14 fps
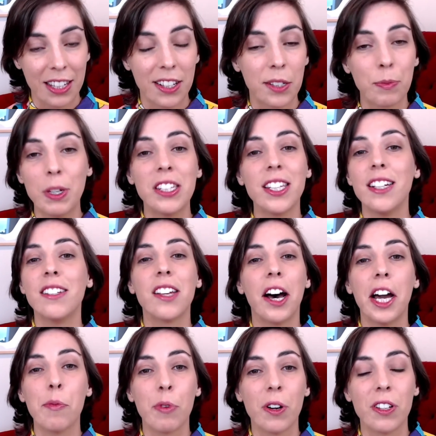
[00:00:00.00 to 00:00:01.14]
This means the
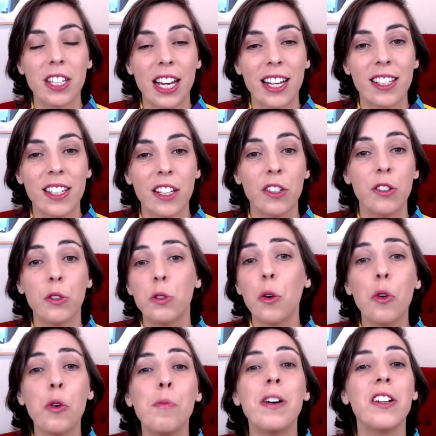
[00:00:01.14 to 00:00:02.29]
entire process is
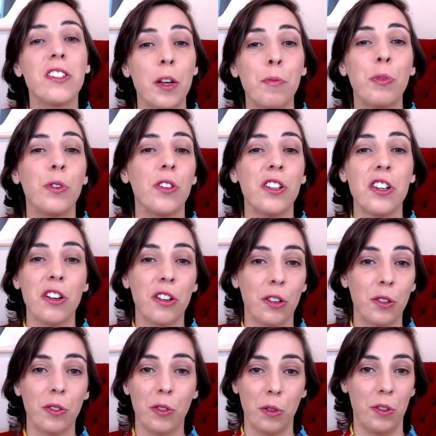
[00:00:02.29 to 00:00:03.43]
so much simpler than you
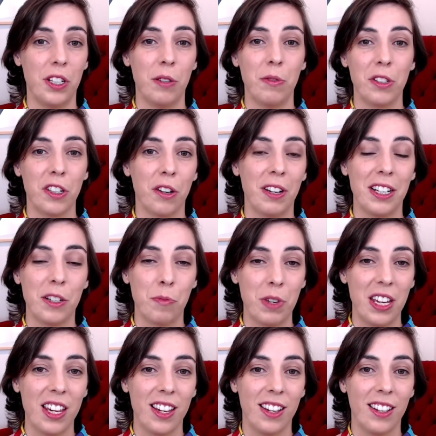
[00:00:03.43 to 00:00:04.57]
could have thought it was going to
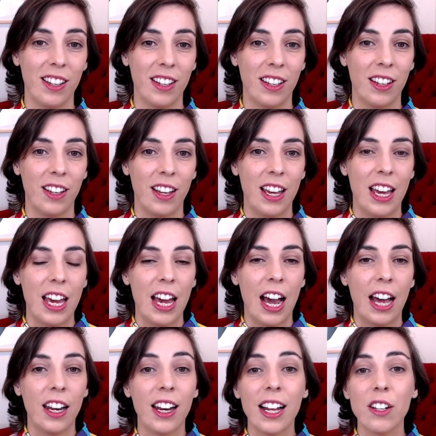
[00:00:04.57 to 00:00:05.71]
be.
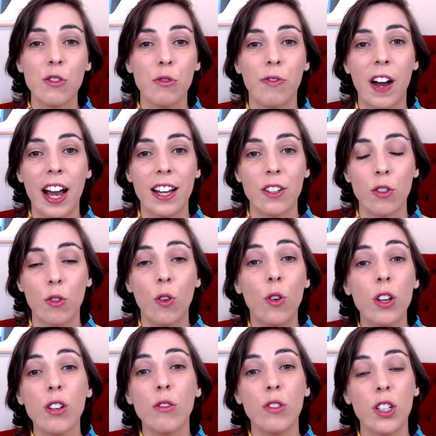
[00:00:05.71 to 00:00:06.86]
And in actual fact,
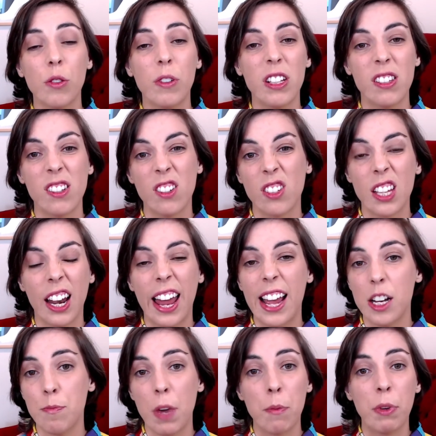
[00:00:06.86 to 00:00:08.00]
all you'll do is
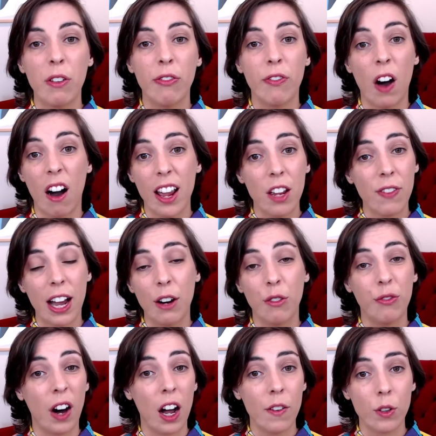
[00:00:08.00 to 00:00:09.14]
select maybe five out of
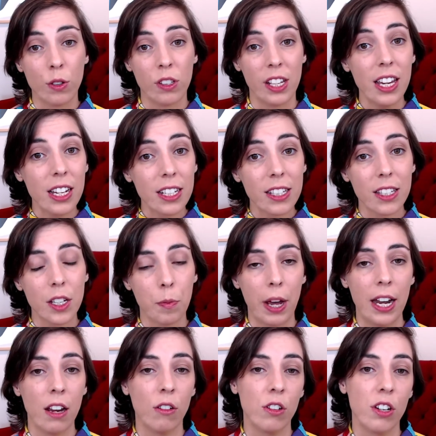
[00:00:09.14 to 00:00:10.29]
five or six,
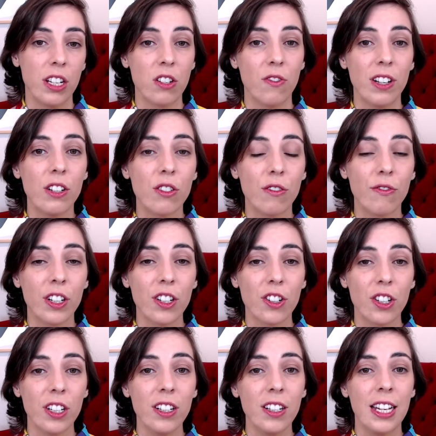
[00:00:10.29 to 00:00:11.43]
depending on your intervention
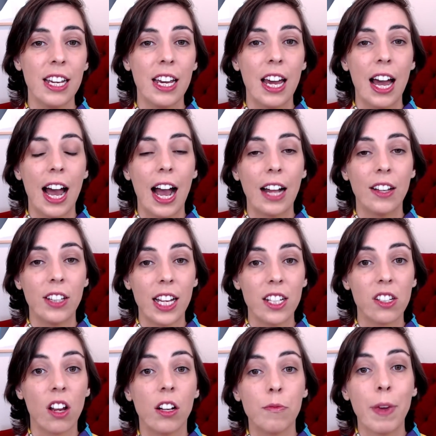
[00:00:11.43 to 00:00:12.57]
function, and then
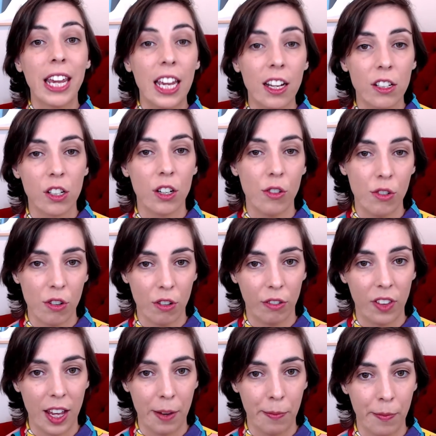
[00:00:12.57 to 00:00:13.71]
start making a solution
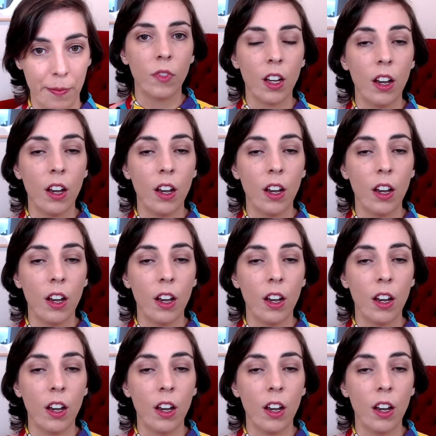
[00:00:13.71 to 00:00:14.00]
of them.